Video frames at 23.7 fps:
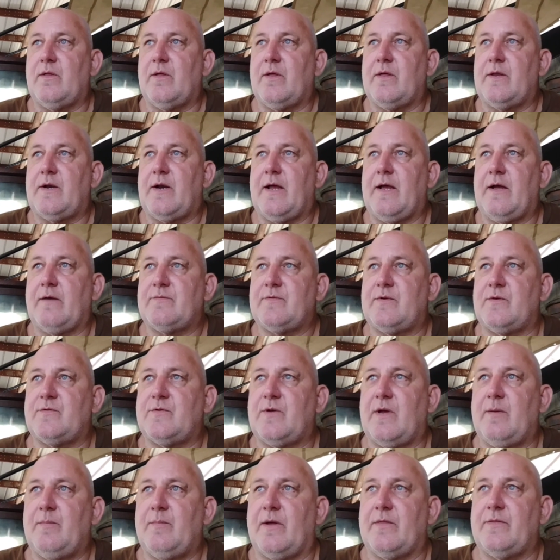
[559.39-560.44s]
that I have to say
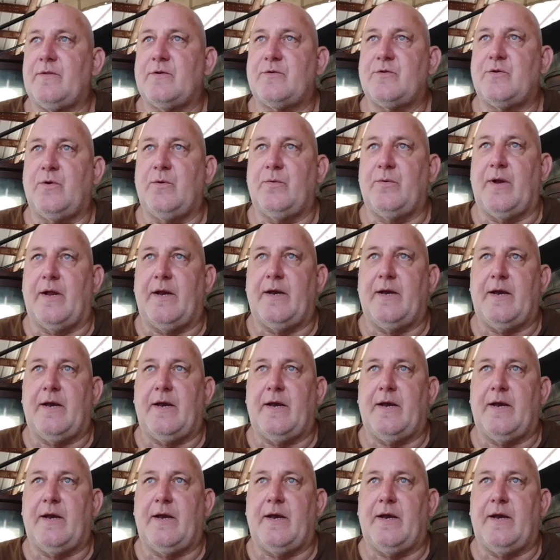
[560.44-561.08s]
about this unit.